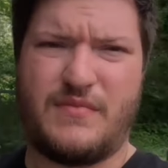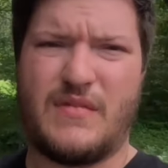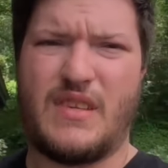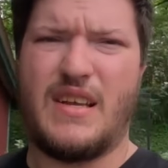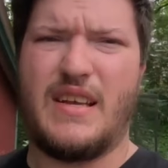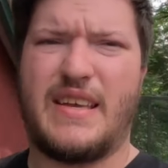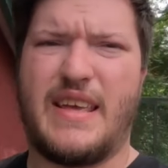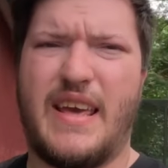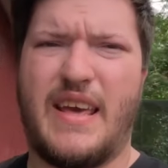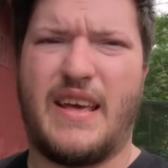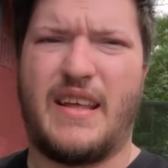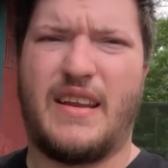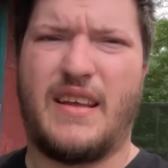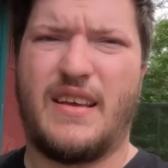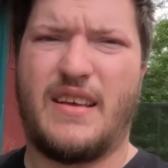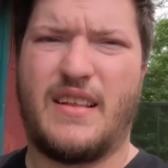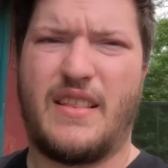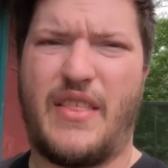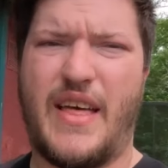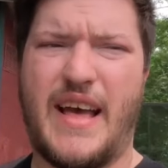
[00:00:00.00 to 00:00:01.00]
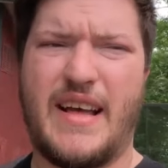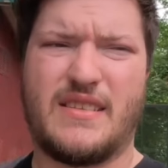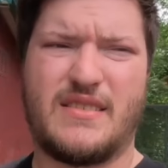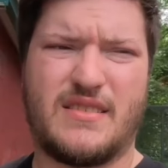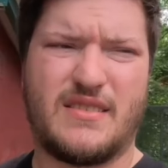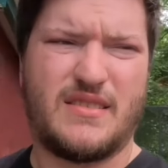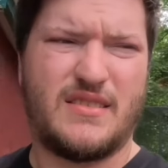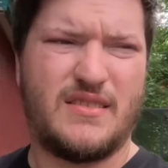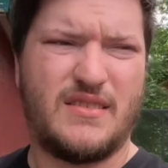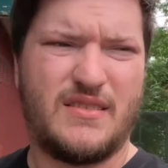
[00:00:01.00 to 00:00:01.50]
again,
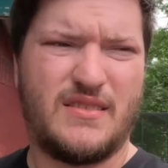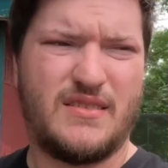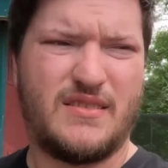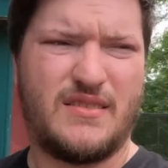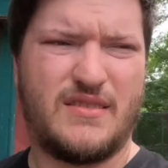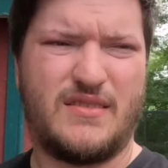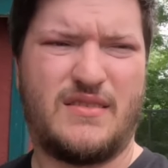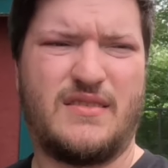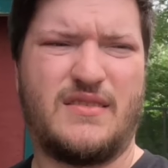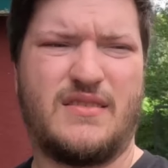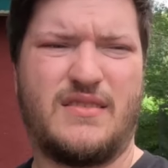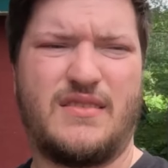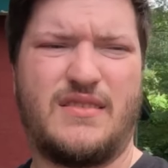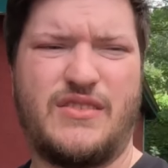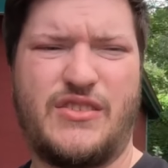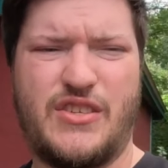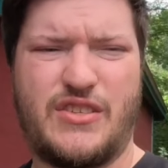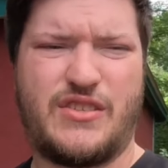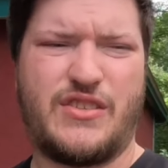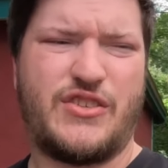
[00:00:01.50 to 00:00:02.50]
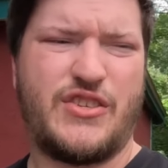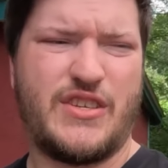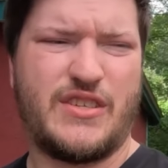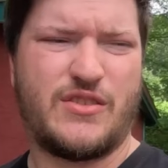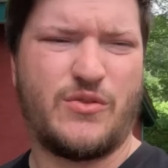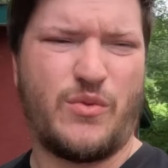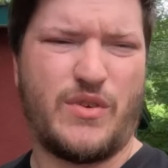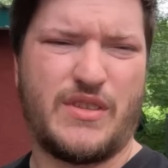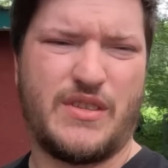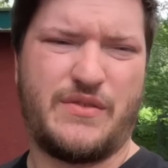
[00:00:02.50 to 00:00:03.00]
that's just the gist
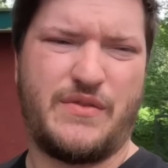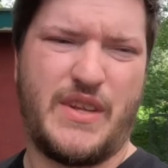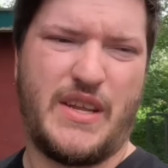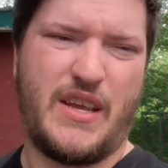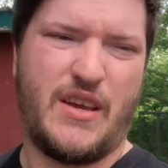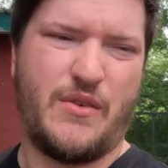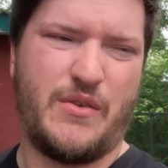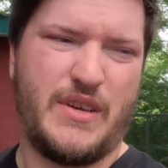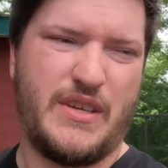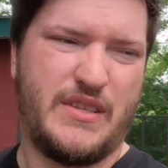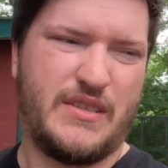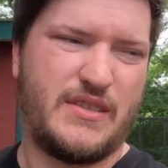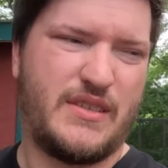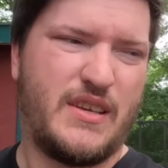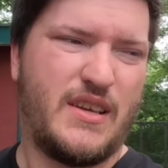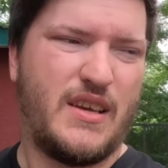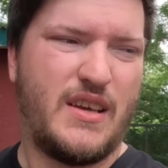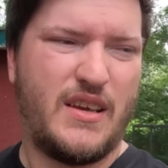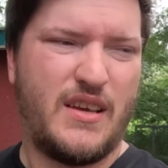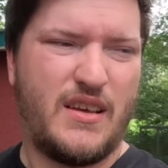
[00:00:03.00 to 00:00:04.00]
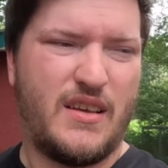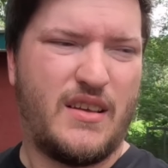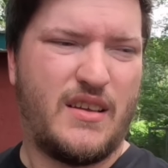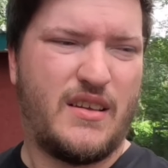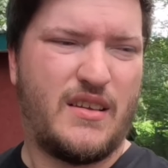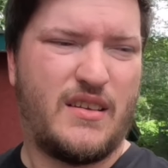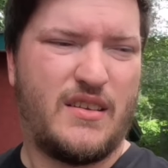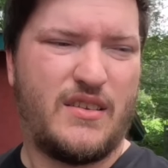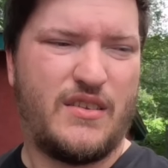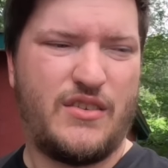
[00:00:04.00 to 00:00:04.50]
of what this video is.
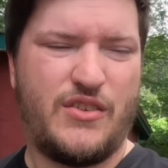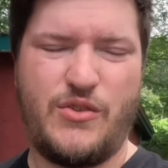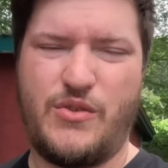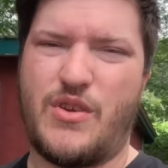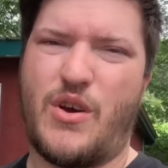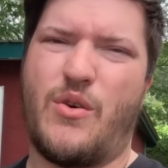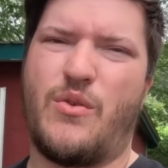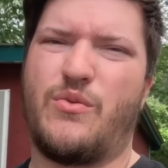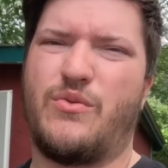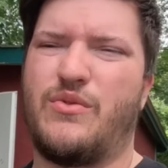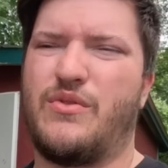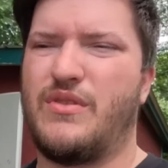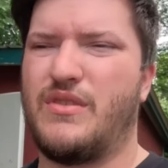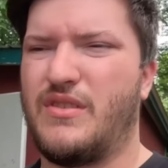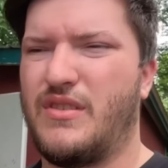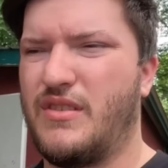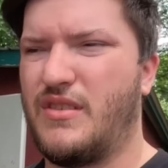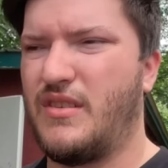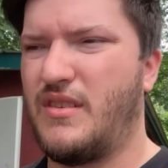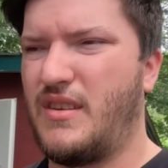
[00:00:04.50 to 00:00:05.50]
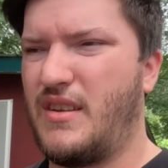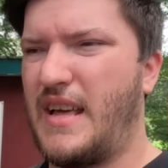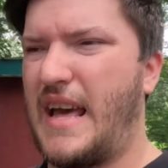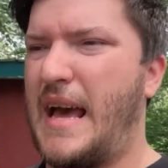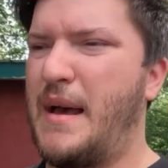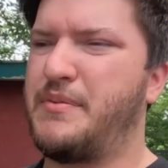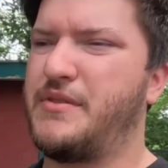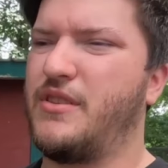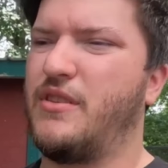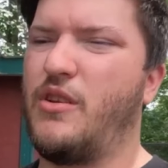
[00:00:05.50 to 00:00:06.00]
You don't
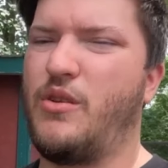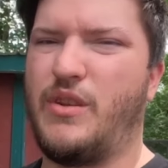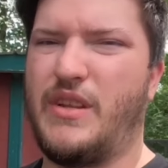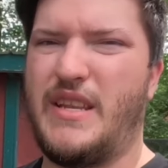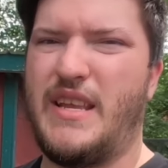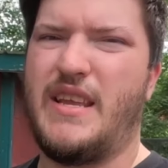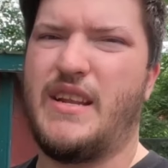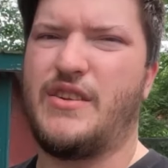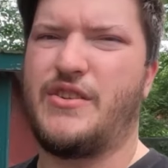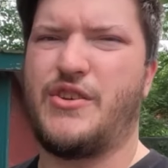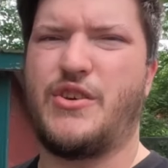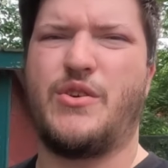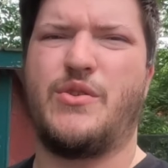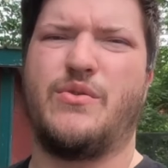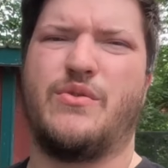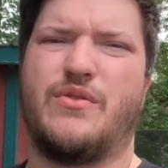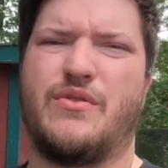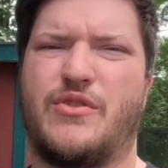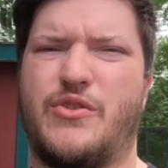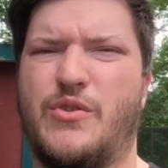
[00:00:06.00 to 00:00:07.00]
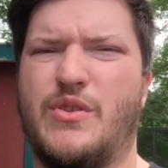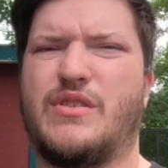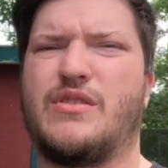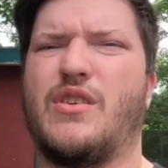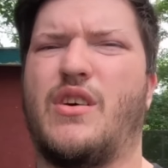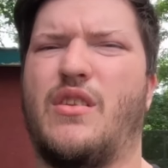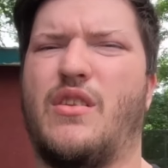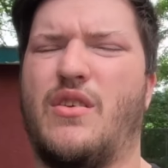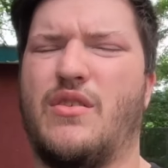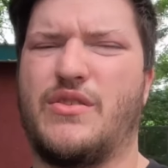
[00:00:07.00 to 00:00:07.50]
absolutely need a tune to
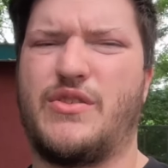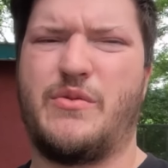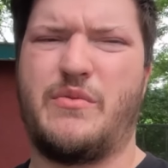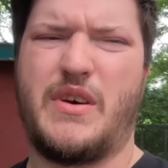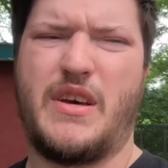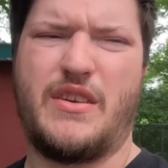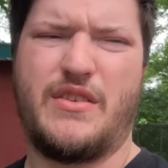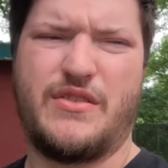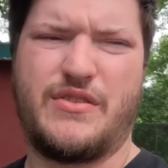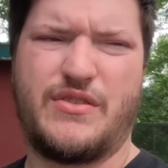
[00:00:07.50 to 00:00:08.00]
install long tube headers,